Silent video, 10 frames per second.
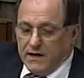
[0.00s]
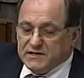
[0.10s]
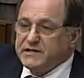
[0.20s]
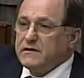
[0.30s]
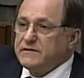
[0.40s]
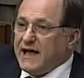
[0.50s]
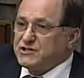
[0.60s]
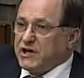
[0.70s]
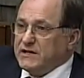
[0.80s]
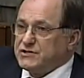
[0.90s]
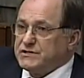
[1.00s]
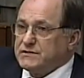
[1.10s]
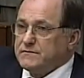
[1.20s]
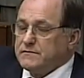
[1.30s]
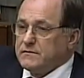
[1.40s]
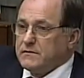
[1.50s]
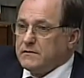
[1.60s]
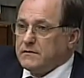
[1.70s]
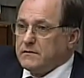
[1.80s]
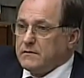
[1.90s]
Until that changes,
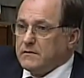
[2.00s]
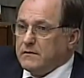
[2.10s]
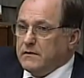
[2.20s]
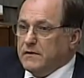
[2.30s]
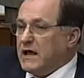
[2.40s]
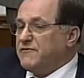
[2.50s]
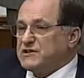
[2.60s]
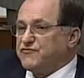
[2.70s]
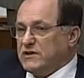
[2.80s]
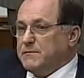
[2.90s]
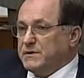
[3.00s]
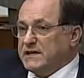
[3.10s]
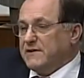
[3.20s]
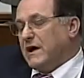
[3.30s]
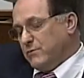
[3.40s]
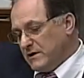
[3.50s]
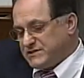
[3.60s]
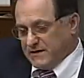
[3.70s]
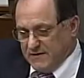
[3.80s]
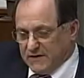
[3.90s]
none of us really believe,
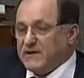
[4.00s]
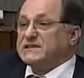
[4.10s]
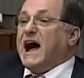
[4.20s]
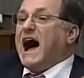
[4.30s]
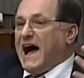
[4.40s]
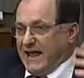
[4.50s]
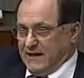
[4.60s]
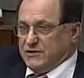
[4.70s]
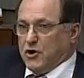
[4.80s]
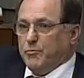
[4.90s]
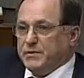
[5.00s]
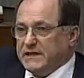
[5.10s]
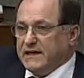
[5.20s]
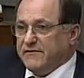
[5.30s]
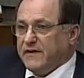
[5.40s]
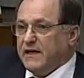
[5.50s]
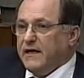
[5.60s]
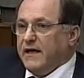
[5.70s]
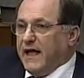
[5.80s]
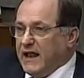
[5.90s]
none of us, I don't believe
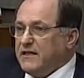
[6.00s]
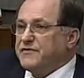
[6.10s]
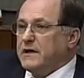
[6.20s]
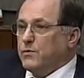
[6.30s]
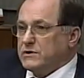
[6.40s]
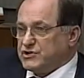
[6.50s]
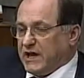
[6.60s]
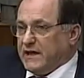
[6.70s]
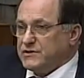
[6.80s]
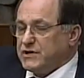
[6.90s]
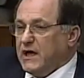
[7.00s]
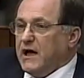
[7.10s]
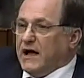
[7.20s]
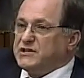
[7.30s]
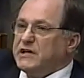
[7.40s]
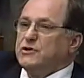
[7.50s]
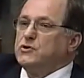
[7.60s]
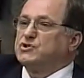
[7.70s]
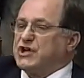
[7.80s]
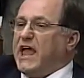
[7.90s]
anything will change. Until
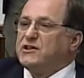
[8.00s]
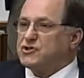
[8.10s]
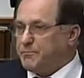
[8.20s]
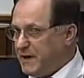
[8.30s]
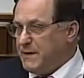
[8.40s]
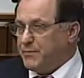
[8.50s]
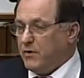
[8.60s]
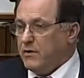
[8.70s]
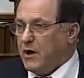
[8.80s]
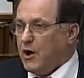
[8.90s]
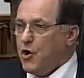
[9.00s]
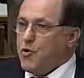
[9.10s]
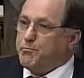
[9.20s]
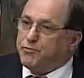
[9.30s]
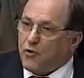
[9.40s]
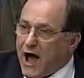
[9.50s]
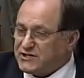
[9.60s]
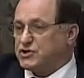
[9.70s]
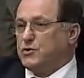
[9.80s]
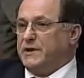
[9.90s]
you change the people who
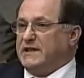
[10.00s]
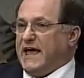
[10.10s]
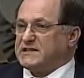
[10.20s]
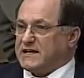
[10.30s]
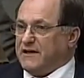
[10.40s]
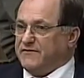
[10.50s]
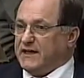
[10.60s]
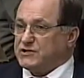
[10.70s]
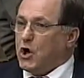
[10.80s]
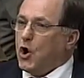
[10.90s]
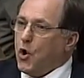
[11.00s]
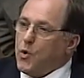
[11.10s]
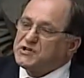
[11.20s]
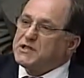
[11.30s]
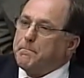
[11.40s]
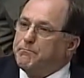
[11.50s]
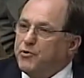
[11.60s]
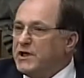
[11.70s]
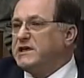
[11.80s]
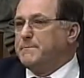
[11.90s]
brought you into SIVs. Who was the
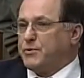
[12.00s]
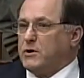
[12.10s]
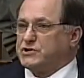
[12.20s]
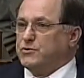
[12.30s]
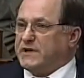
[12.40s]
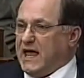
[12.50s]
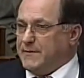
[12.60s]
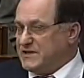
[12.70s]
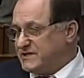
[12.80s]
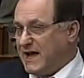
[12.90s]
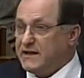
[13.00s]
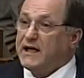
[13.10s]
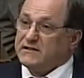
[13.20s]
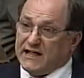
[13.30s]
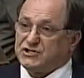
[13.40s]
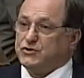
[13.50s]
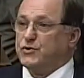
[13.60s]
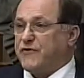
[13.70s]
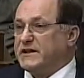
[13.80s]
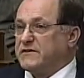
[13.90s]
brilliant person who came and said, let's
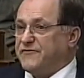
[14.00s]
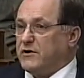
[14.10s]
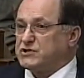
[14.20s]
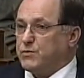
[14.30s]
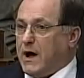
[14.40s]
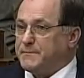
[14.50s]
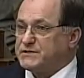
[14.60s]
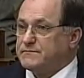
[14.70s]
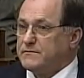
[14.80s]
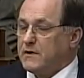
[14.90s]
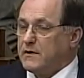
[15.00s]
do credit default swaps?